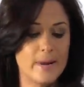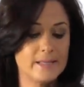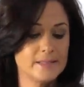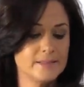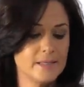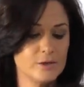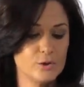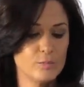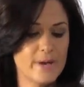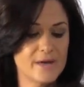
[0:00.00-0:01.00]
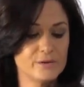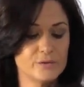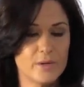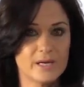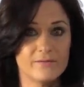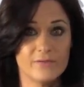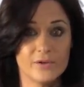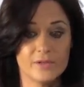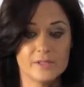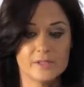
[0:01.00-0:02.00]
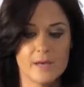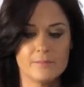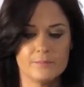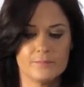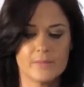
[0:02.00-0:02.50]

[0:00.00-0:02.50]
I need to get a new bottle so I can fill this up.